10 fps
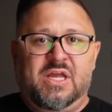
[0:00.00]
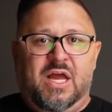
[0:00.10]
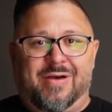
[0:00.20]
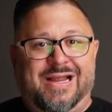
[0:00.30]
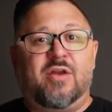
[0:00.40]

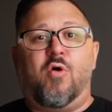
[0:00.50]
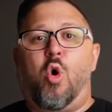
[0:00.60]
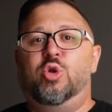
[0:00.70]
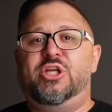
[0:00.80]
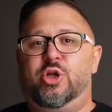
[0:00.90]
all right, kind of
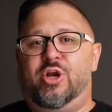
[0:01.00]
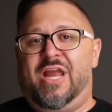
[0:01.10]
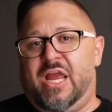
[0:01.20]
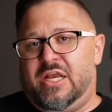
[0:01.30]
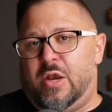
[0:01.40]
holding your
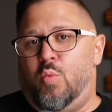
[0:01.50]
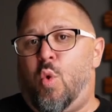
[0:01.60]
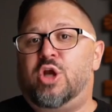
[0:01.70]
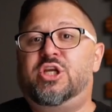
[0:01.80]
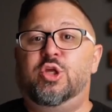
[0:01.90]
hand and
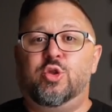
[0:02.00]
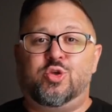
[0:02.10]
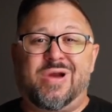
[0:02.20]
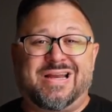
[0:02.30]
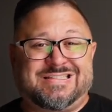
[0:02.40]
walking you
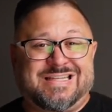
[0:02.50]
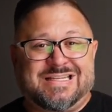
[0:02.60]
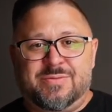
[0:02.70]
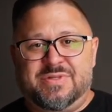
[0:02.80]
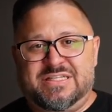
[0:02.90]
through how to set
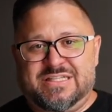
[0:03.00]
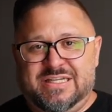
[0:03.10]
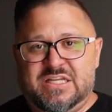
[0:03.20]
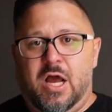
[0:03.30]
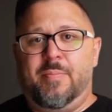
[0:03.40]
some of these
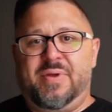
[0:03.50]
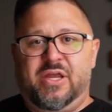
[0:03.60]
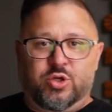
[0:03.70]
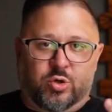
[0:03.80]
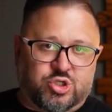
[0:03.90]
things up in your